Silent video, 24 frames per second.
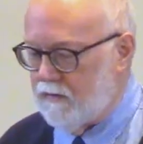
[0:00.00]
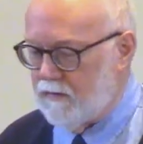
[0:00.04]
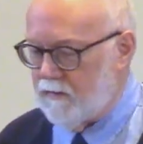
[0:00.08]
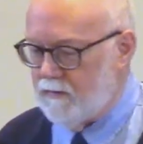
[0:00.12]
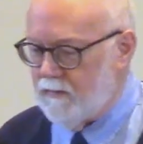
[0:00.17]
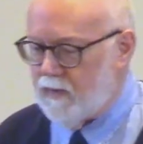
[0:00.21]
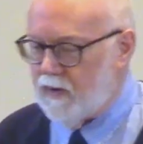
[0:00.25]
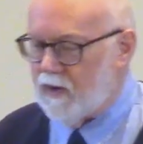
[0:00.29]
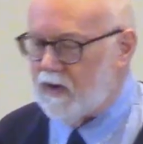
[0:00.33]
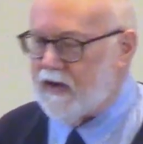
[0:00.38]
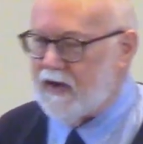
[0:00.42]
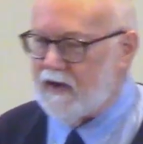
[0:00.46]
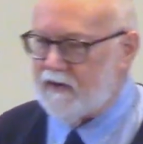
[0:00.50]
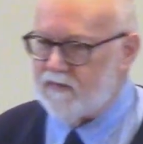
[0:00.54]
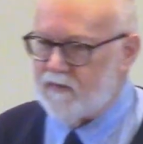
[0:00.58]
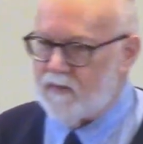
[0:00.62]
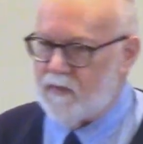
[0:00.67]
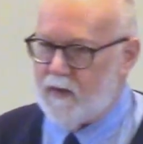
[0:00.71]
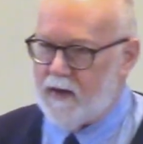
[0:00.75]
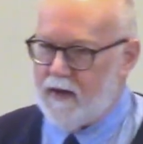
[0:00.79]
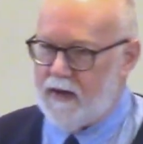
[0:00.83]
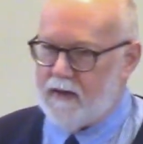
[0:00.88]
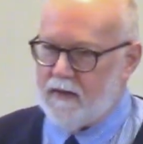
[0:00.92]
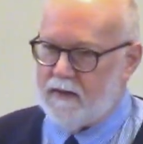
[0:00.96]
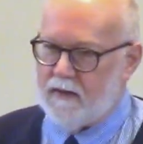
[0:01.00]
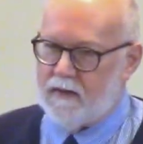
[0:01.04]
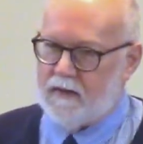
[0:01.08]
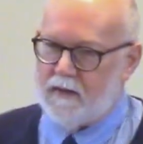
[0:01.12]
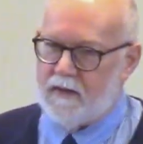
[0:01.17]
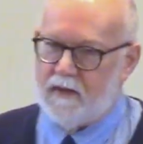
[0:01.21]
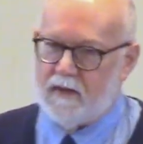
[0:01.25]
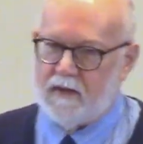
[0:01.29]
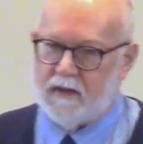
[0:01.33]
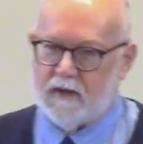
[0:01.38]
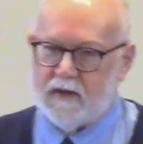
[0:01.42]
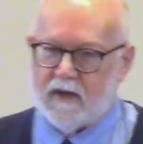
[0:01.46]
But guess what?
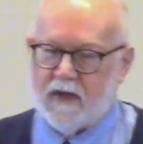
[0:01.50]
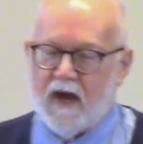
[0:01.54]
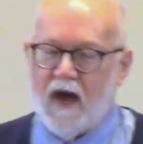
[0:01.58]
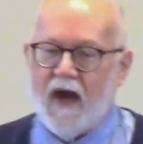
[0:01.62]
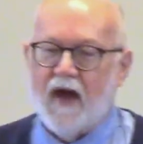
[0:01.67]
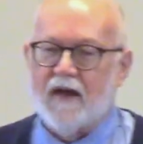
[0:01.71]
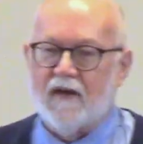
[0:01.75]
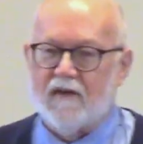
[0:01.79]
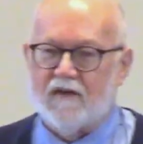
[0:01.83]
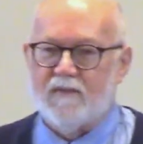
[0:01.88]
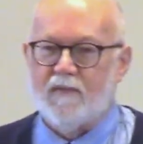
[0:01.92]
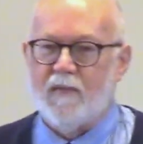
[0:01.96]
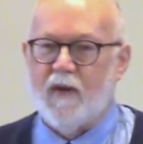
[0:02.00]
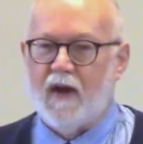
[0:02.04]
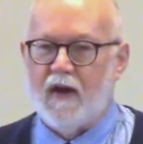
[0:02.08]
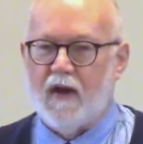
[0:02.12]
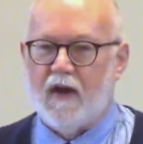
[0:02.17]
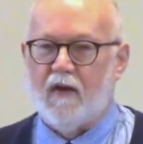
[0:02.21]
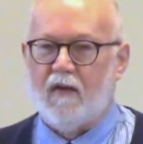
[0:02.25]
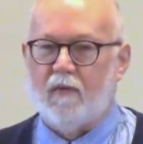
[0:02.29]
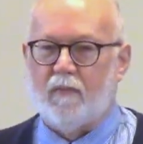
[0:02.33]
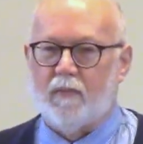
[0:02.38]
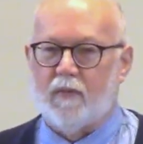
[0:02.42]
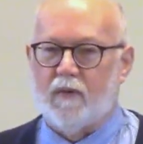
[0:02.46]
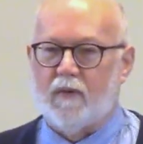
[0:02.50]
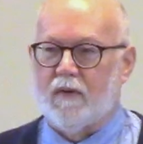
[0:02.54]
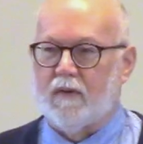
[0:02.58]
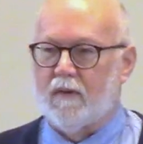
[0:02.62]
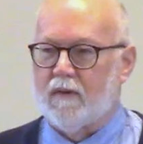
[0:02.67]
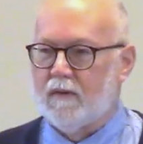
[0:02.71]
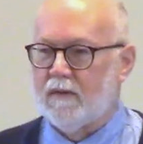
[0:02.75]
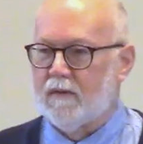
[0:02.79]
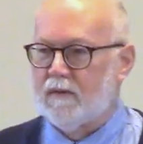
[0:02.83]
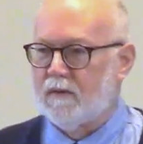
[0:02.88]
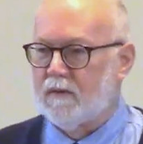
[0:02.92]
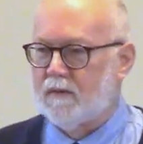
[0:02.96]
God is my helper.
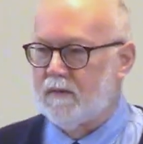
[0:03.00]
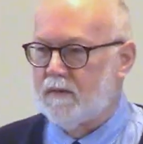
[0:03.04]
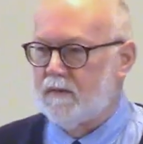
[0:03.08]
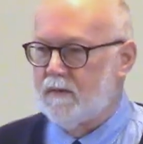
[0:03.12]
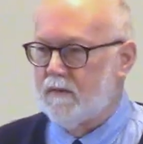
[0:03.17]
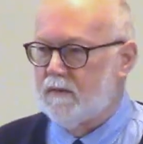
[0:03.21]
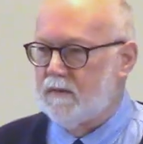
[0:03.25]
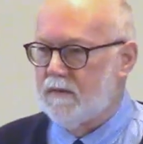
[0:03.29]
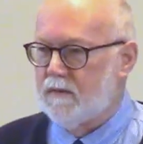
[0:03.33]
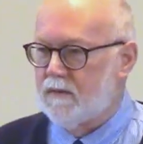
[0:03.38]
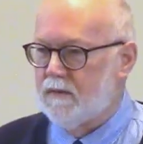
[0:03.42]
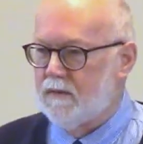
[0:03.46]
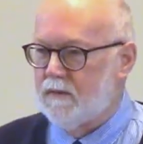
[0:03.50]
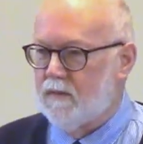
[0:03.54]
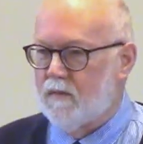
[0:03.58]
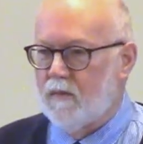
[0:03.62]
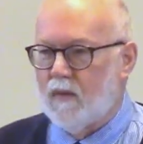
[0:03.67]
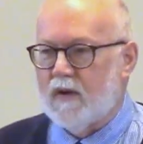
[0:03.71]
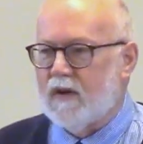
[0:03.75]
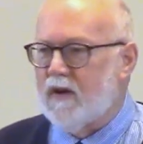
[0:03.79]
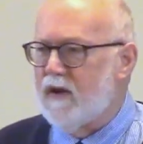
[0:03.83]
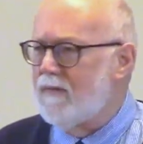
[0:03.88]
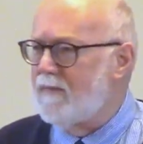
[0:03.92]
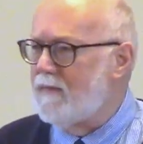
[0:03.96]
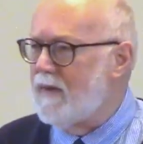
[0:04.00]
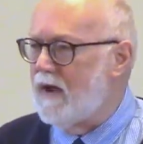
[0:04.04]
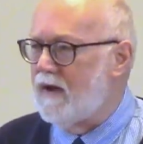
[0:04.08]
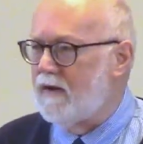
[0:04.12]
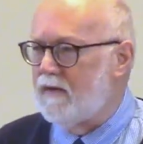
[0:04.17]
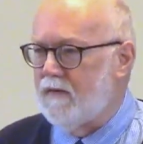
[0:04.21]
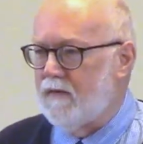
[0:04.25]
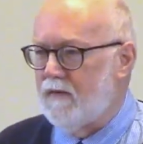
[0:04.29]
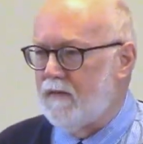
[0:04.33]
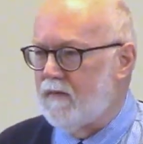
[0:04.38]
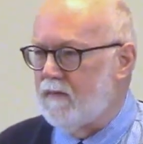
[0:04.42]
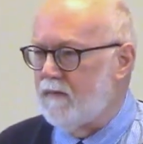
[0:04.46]
What can man
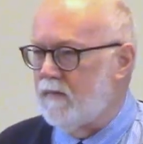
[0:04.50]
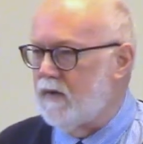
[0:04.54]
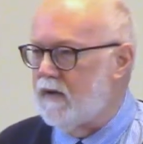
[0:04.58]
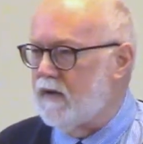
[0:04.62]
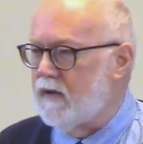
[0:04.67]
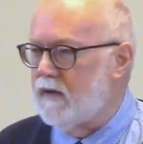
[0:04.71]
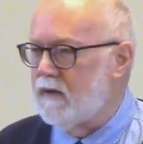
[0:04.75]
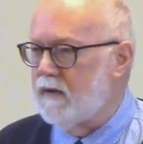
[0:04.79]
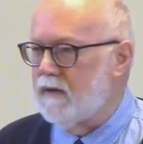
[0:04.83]
do to me?